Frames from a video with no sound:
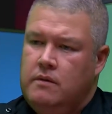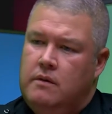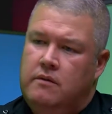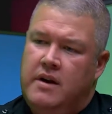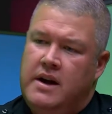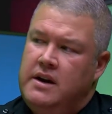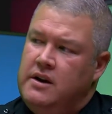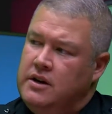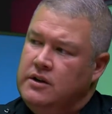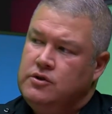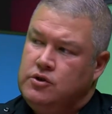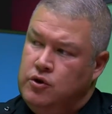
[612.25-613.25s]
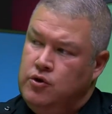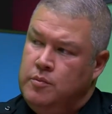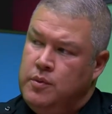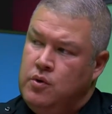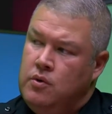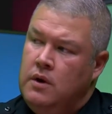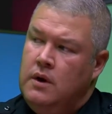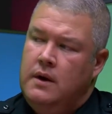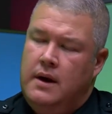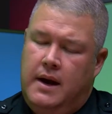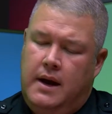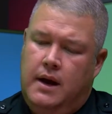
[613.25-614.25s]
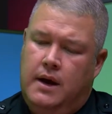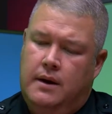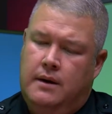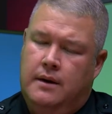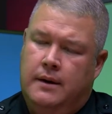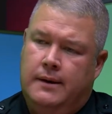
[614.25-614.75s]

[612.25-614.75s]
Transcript: rated unsuitable, and